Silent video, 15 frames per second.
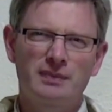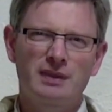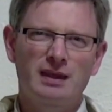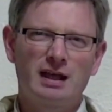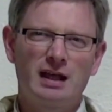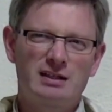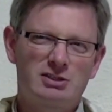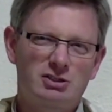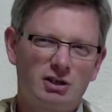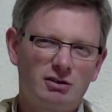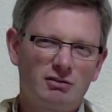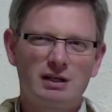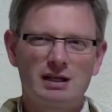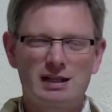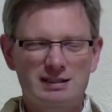It's generally
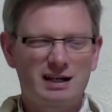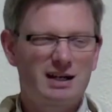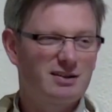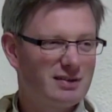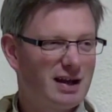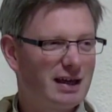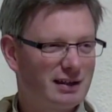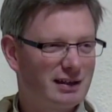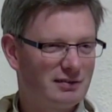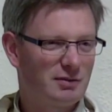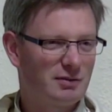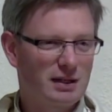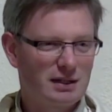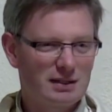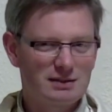it's kind of negative. It
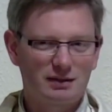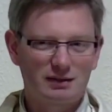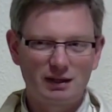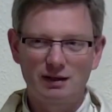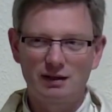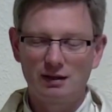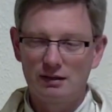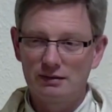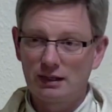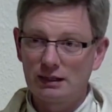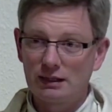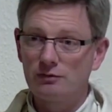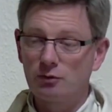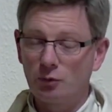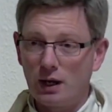means that they they give
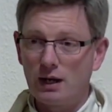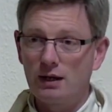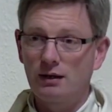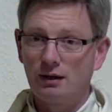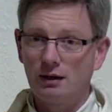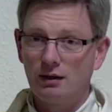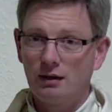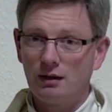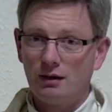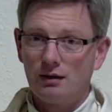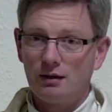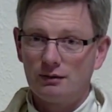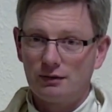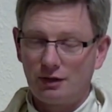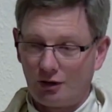away
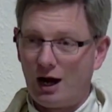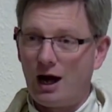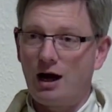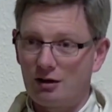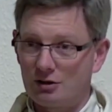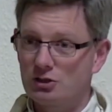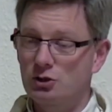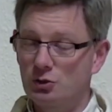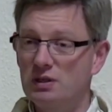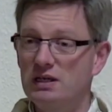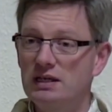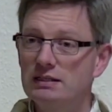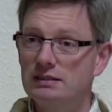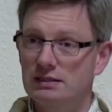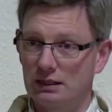their heart too
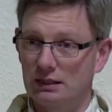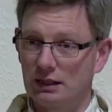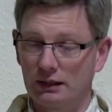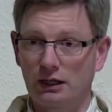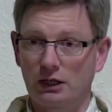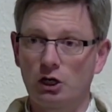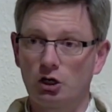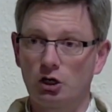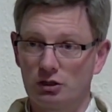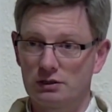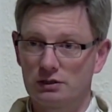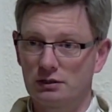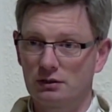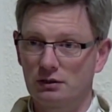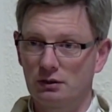easily and get hurt.
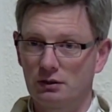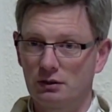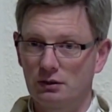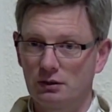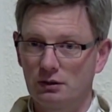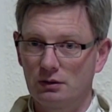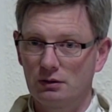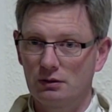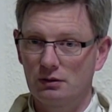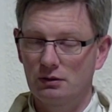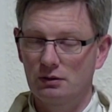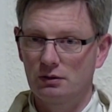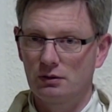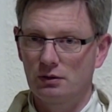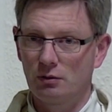
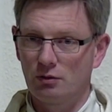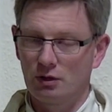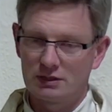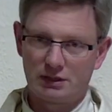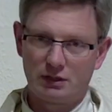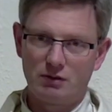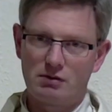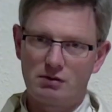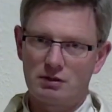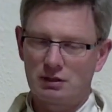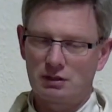Whereas the Lord